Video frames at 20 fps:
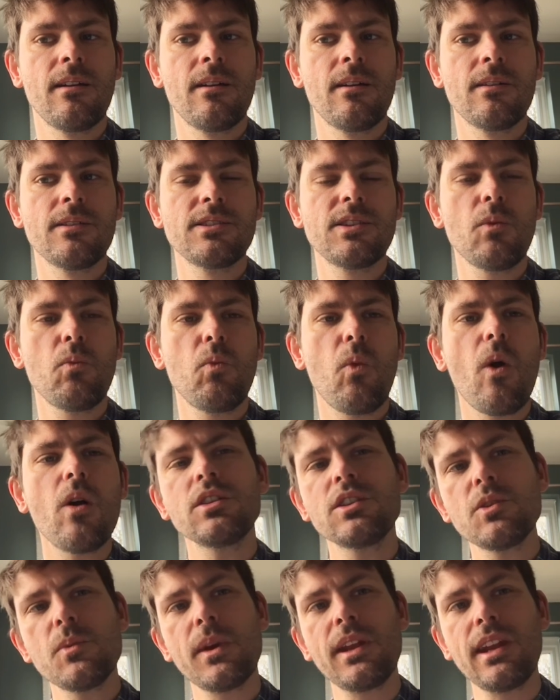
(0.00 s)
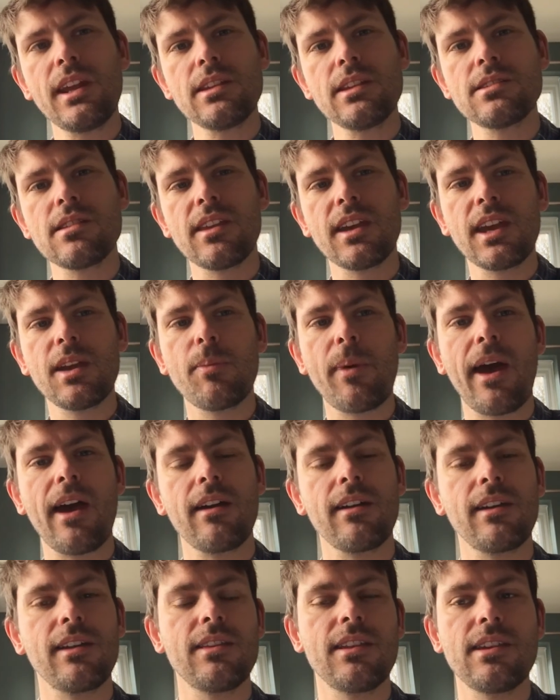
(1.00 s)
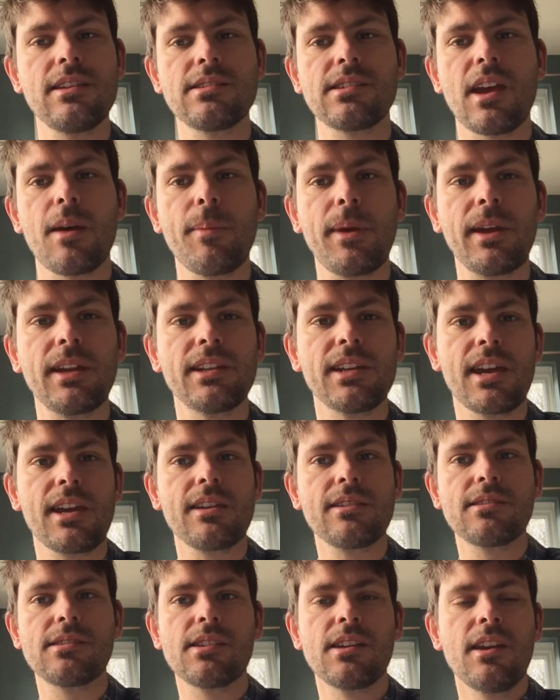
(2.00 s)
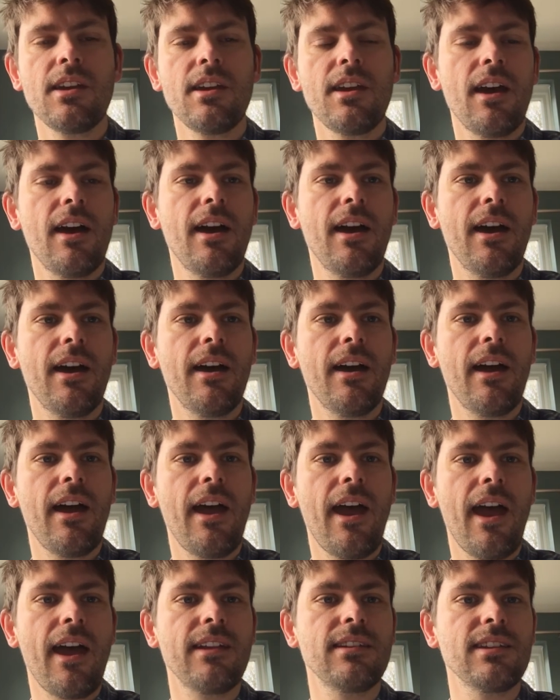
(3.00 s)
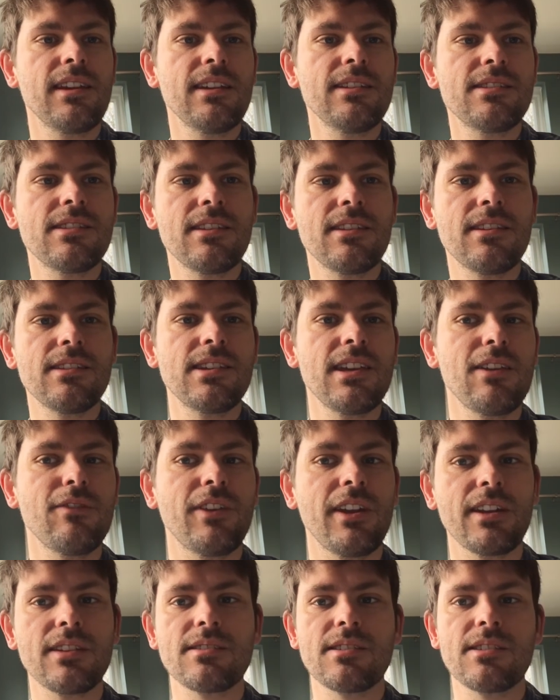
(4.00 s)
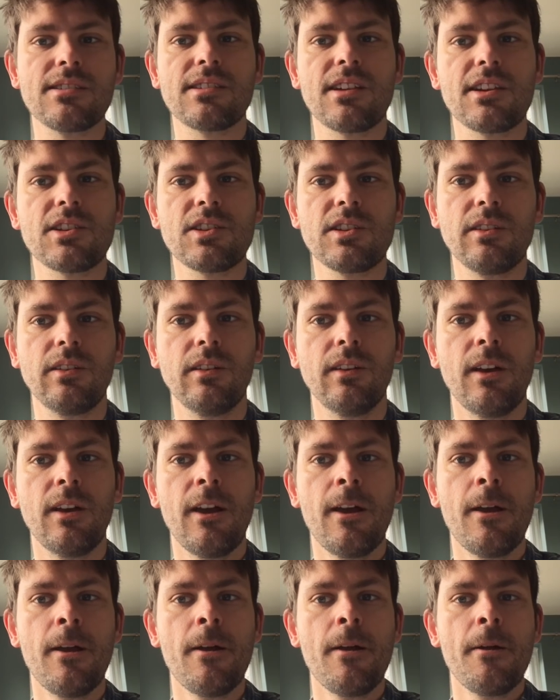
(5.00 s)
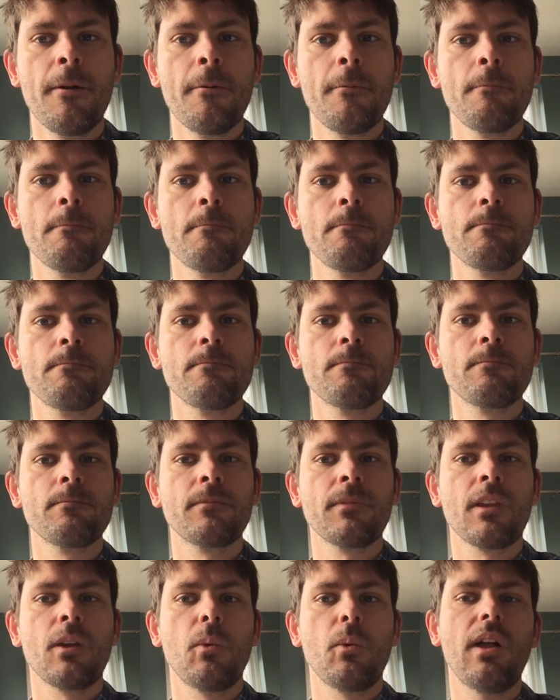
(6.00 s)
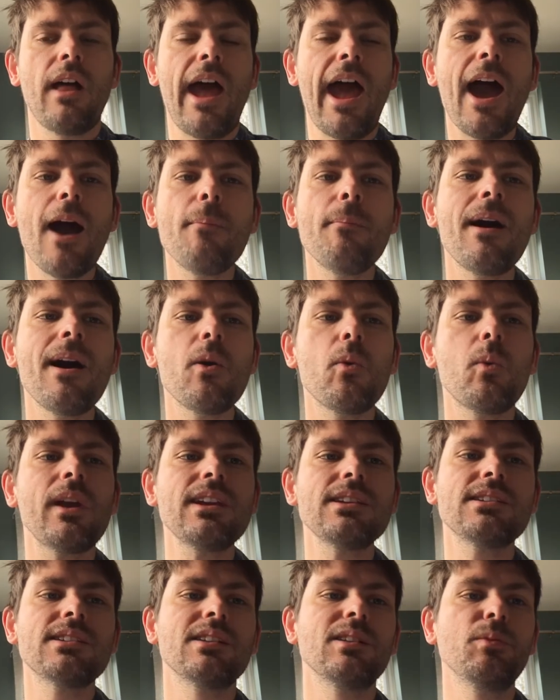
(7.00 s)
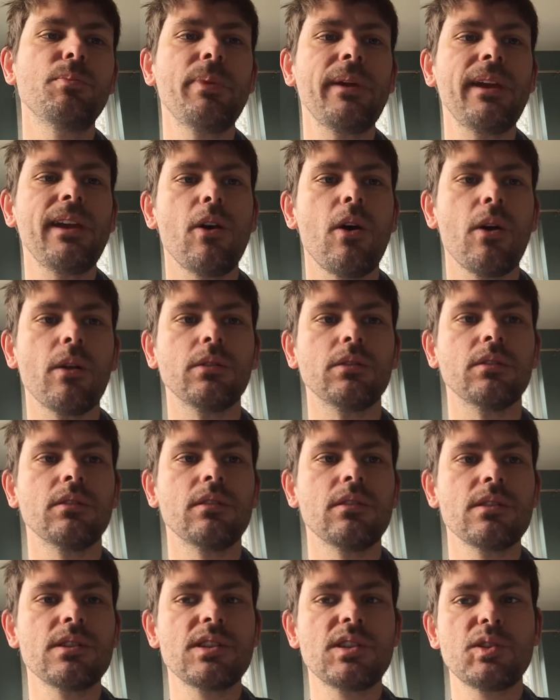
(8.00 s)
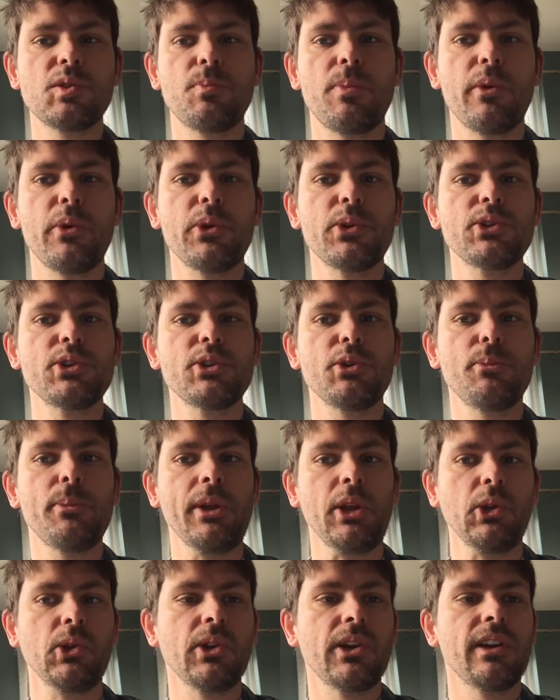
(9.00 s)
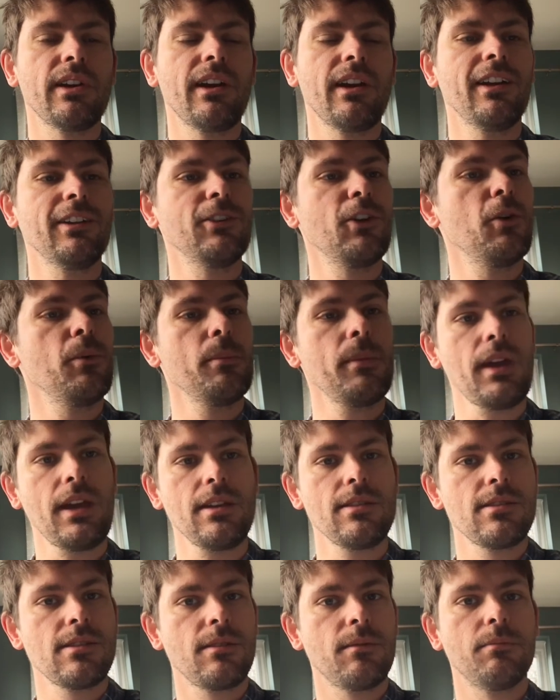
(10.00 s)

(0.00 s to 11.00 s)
So what do we need to think about in these coming days and into this evening's discussion? Well, how might we still be on spiritual milk and not meat?